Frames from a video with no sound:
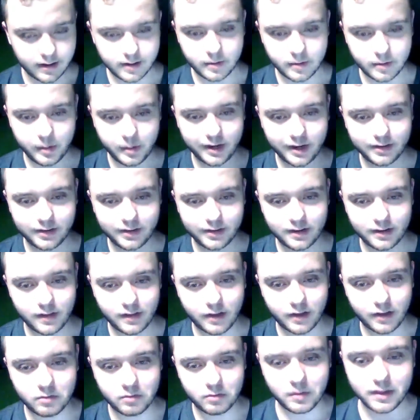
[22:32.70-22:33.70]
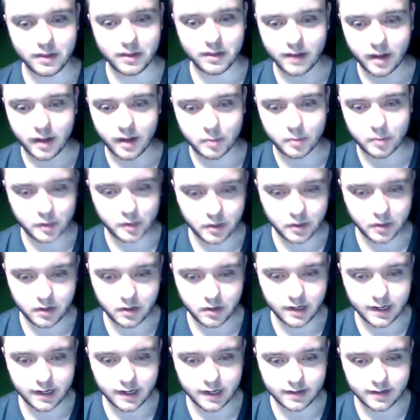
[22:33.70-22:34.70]
because it allows me the
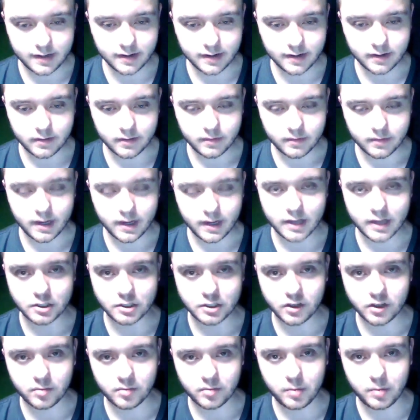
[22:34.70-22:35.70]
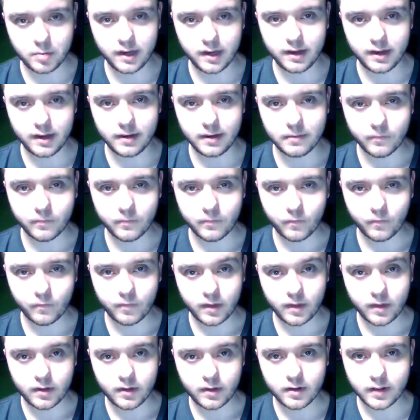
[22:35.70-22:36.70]
opportunity to not just be
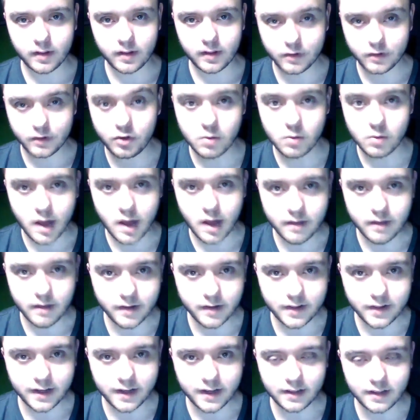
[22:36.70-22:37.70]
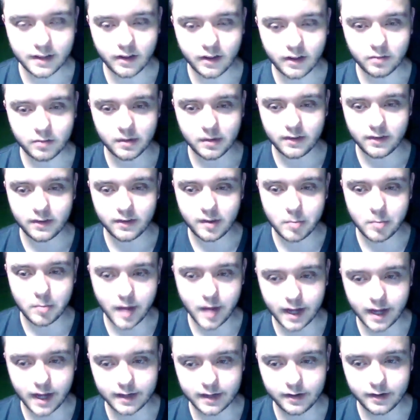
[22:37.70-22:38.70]
like do everything. It allows me to sit
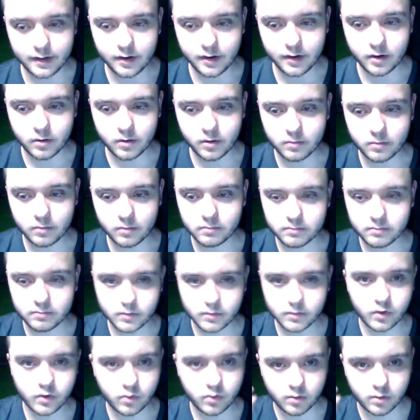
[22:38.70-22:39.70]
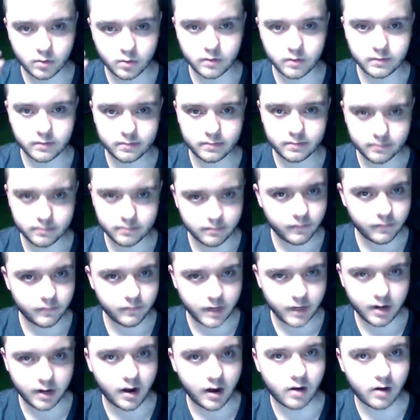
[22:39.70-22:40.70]
back and sort of
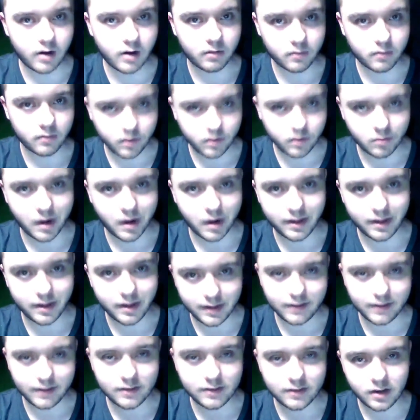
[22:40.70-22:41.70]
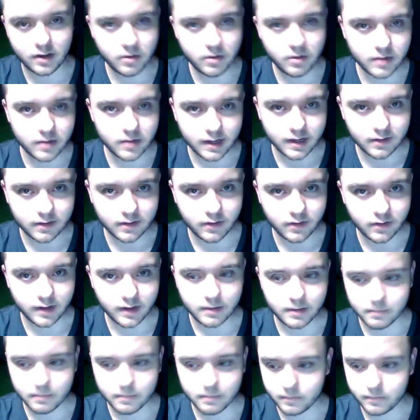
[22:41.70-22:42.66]
figure out the right things to do things. Like,